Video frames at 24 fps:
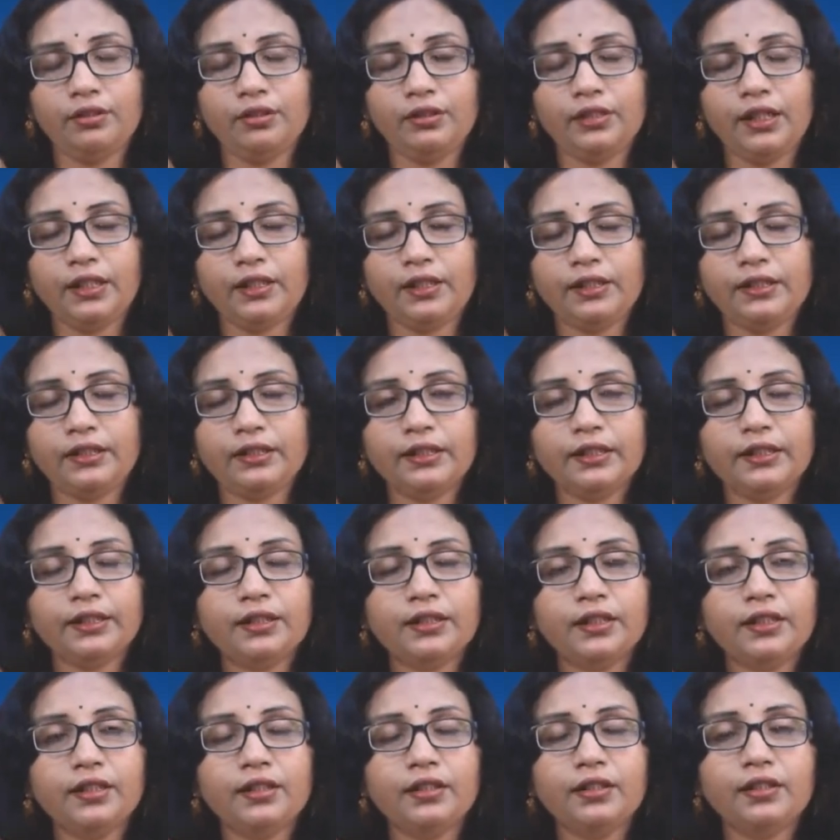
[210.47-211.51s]
that is in
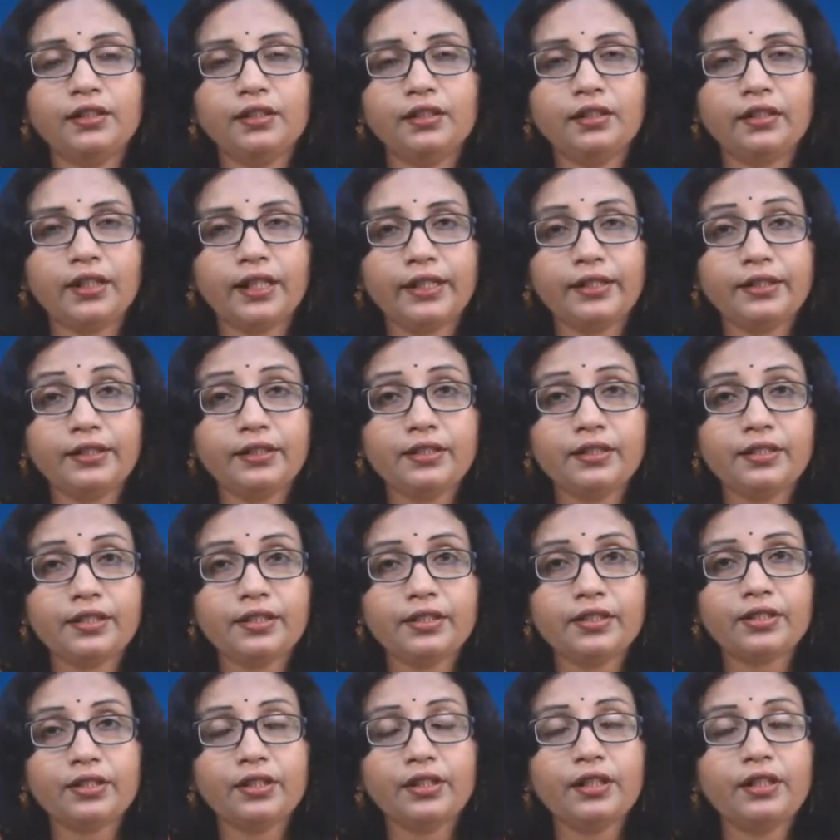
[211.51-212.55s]
the year
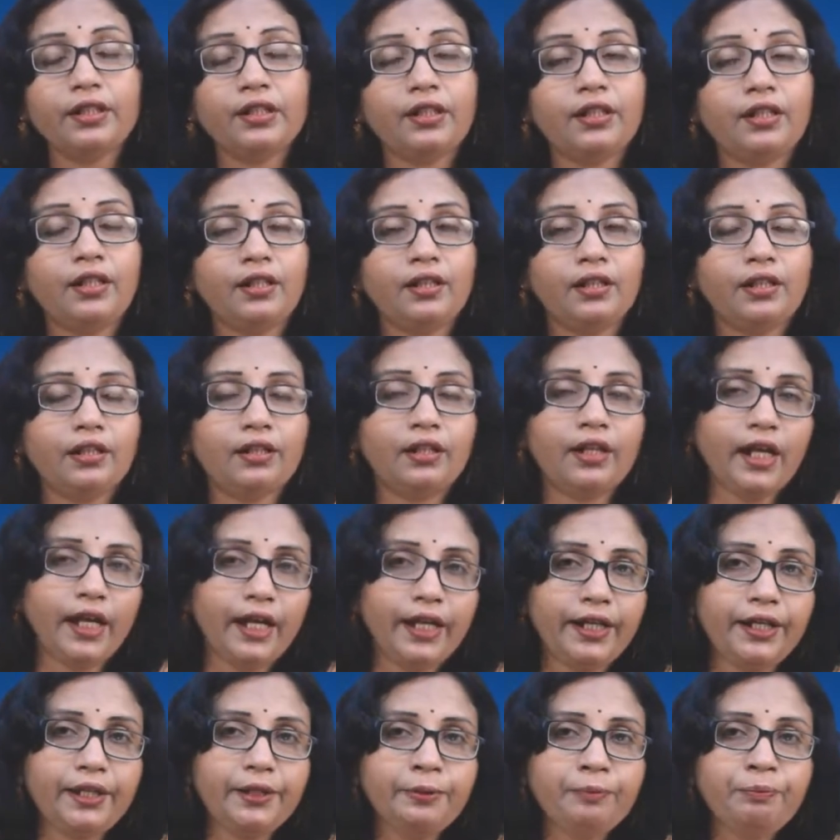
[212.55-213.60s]

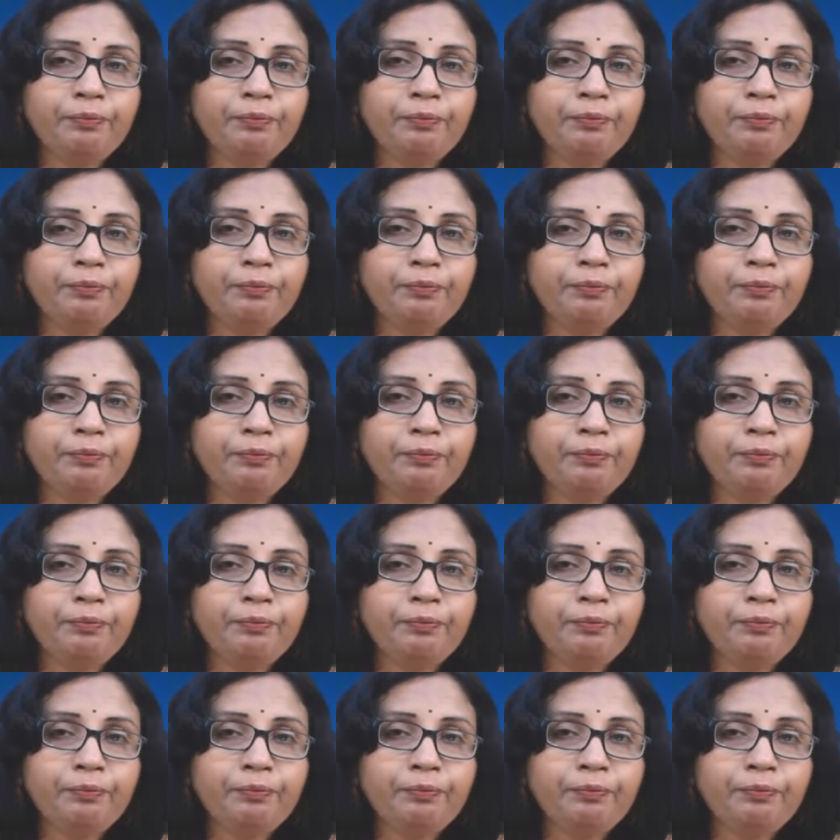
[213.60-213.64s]
1969,